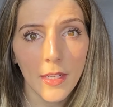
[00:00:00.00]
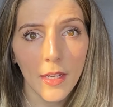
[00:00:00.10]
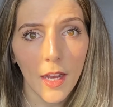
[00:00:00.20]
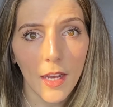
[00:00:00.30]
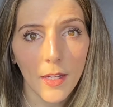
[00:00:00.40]

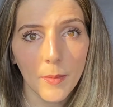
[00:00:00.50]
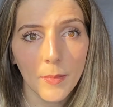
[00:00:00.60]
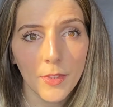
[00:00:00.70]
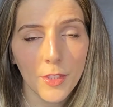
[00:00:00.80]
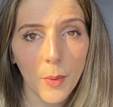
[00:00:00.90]
um,
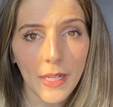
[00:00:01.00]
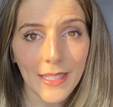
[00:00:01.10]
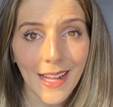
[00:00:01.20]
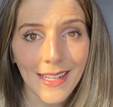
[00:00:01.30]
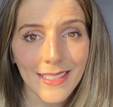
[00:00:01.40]

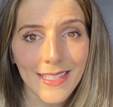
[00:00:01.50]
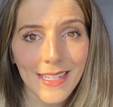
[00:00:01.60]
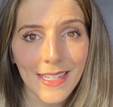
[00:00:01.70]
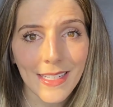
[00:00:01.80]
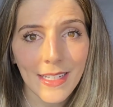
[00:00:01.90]

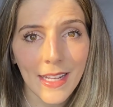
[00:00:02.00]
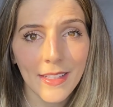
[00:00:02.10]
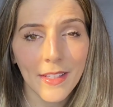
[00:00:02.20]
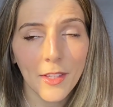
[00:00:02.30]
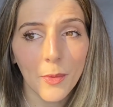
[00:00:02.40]
2019 and
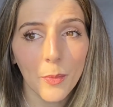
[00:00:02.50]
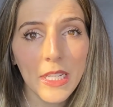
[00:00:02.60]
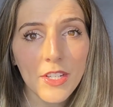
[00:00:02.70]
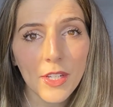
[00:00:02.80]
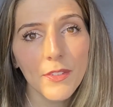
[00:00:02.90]
then the
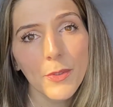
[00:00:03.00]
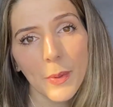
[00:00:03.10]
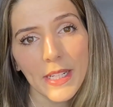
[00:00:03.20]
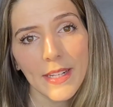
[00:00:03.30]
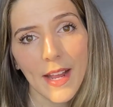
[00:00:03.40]
winter of
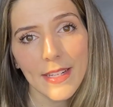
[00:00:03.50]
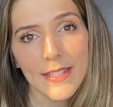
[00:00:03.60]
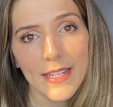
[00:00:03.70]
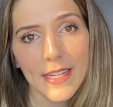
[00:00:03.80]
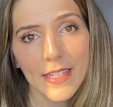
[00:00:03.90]

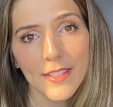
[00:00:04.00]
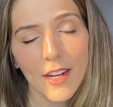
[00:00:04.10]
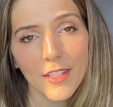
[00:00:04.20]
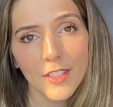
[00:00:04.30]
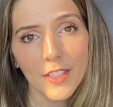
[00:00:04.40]
2019
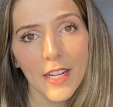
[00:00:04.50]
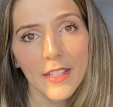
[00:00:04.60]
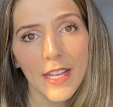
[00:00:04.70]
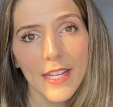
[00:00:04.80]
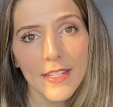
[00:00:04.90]
Dr.
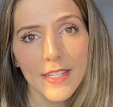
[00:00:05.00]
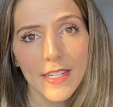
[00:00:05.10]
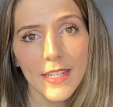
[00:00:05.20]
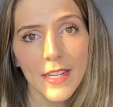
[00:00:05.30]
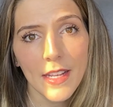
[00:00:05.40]

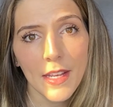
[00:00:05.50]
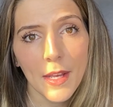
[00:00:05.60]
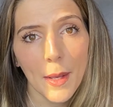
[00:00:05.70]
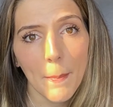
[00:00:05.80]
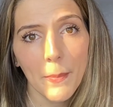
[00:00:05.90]
Al-Hendy
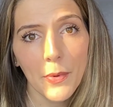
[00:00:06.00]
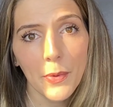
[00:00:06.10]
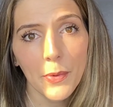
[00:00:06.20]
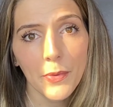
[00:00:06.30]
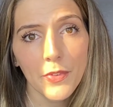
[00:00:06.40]

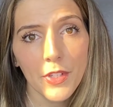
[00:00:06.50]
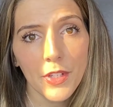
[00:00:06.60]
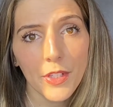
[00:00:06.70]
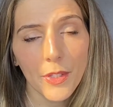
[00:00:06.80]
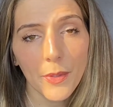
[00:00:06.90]
moved
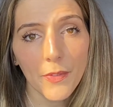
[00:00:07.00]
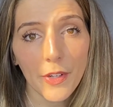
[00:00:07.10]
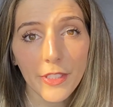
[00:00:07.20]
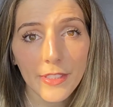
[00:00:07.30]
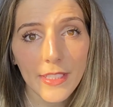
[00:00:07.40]

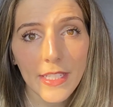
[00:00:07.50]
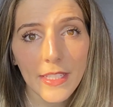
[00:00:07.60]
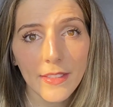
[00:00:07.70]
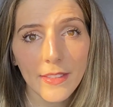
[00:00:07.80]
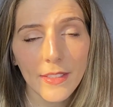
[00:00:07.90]

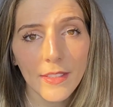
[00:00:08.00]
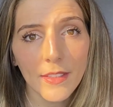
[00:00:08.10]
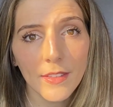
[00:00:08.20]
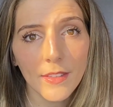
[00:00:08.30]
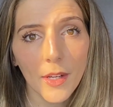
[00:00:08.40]
universities
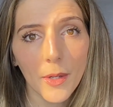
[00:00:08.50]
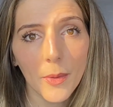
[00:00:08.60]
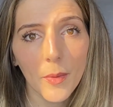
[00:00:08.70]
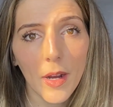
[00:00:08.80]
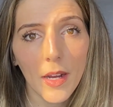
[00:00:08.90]

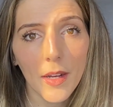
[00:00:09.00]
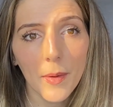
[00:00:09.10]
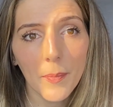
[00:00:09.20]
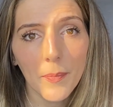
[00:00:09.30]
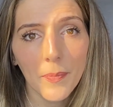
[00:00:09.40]
so um,